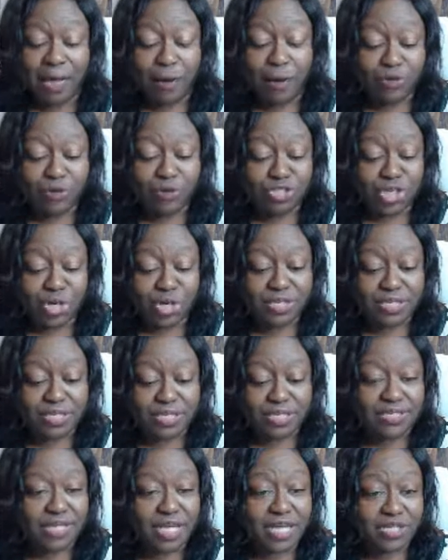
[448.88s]
I want Joe to
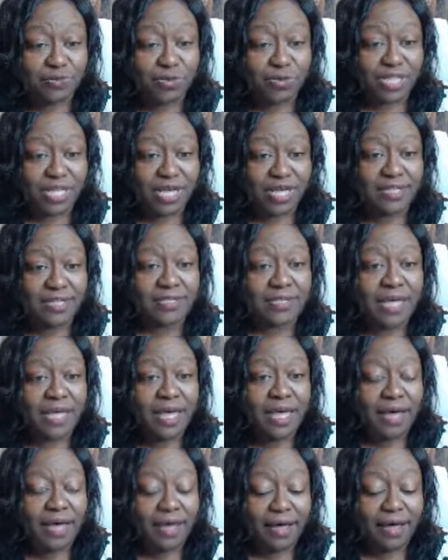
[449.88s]
discuss with us.
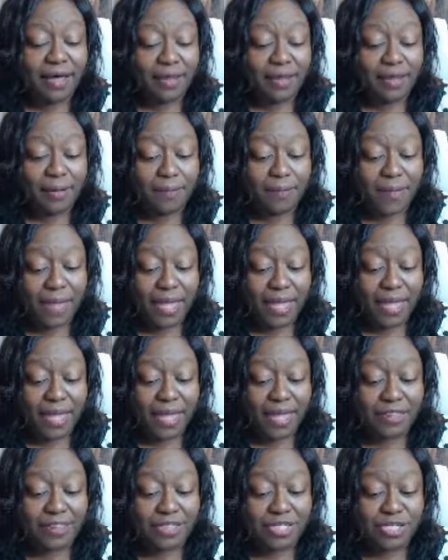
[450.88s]
And
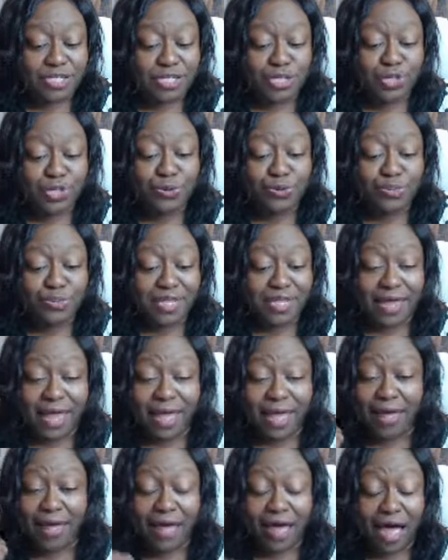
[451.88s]
the two that
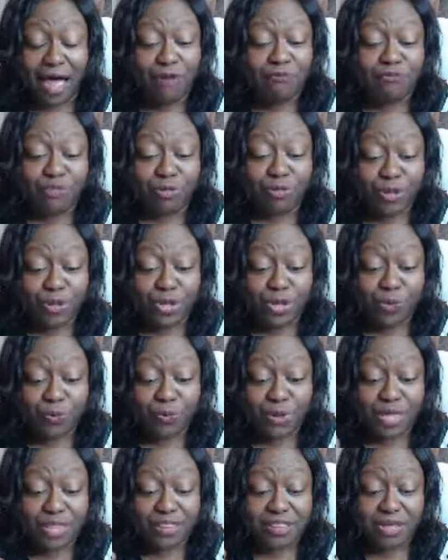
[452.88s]
I'm familiar
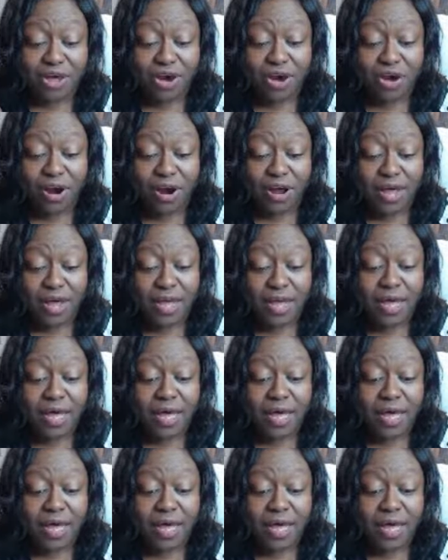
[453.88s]
with are